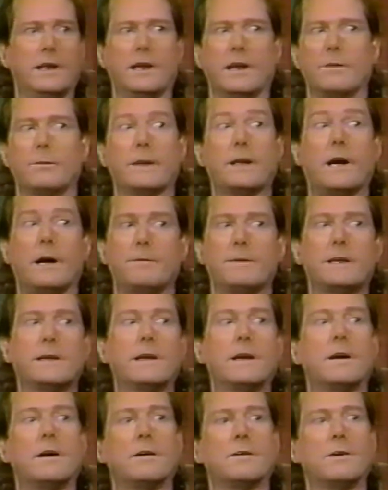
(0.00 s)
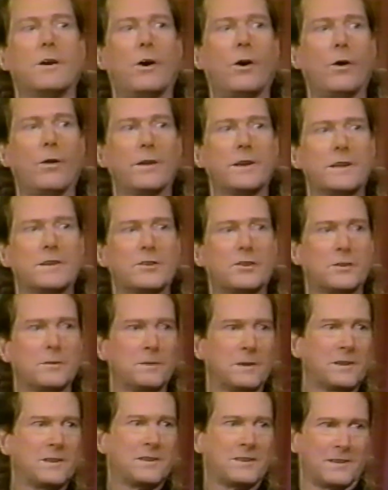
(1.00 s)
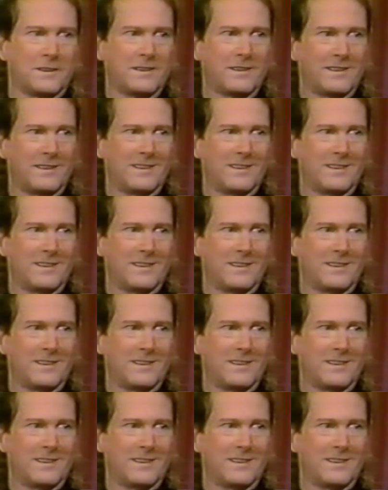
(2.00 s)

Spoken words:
And we copied down all the instruments.